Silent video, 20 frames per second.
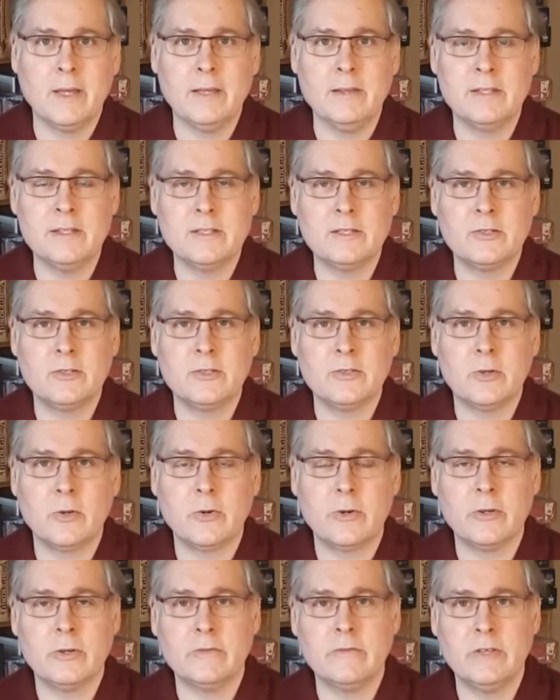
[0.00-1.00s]
in this
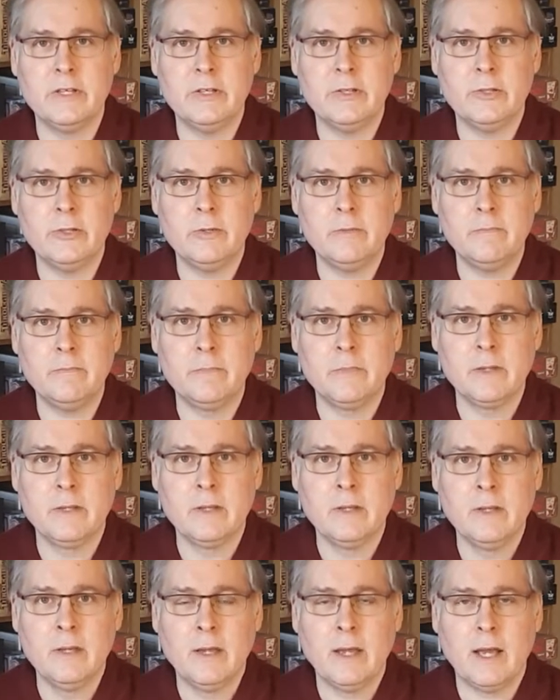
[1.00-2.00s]
tutorial video
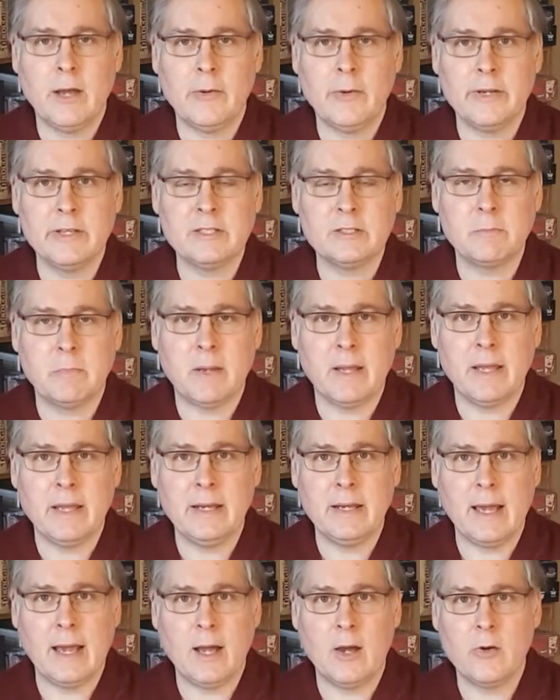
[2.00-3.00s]
I will
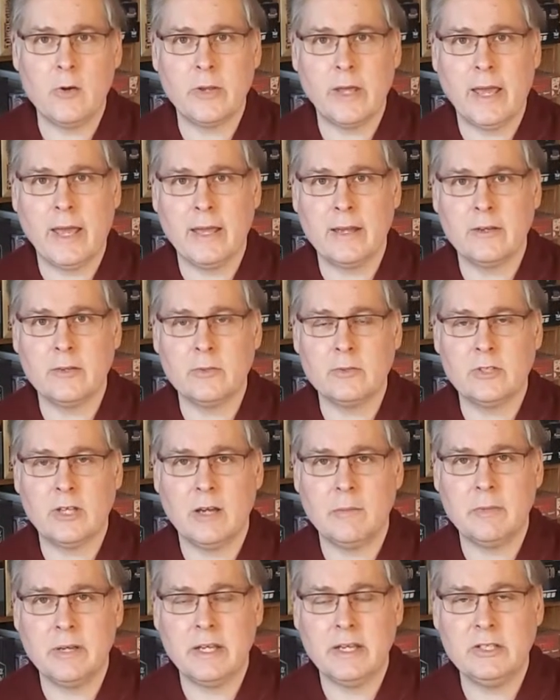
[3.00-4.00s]
explain how to handle
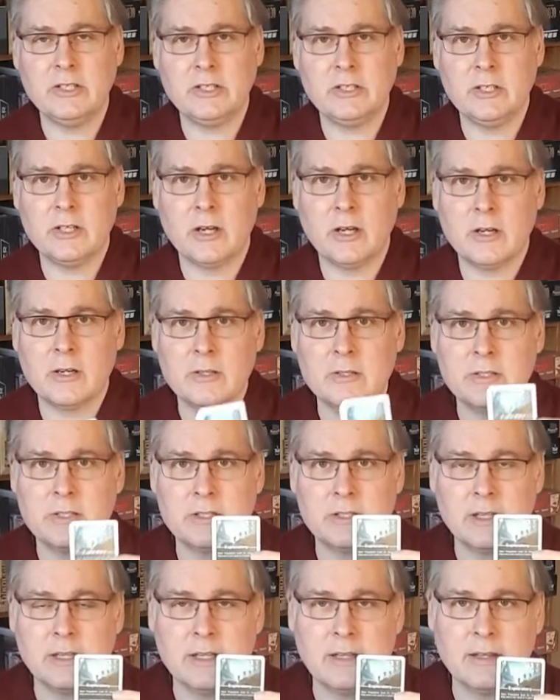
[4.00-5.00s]
domination
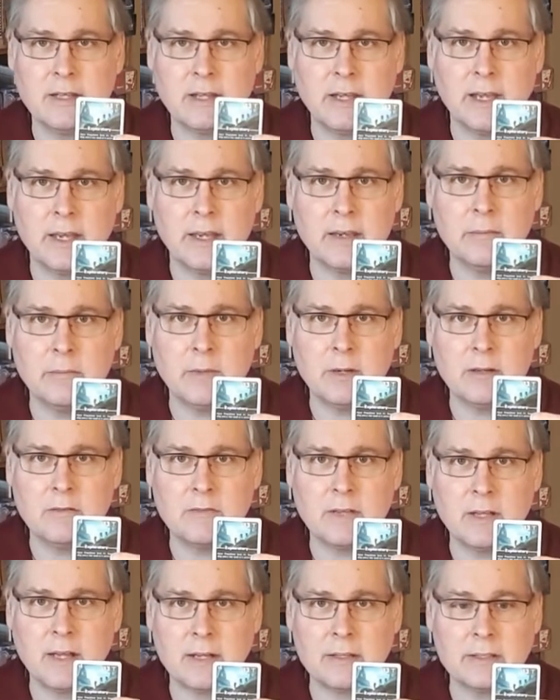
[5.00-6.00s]
cards in the game of
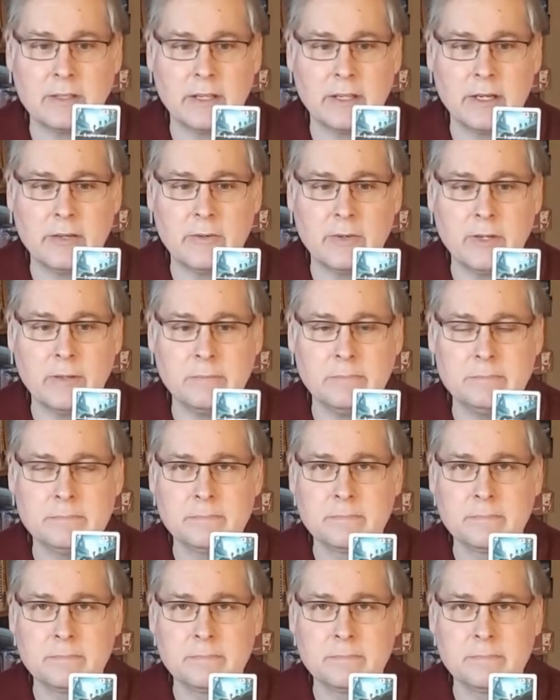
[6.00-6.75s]
Galactic Era.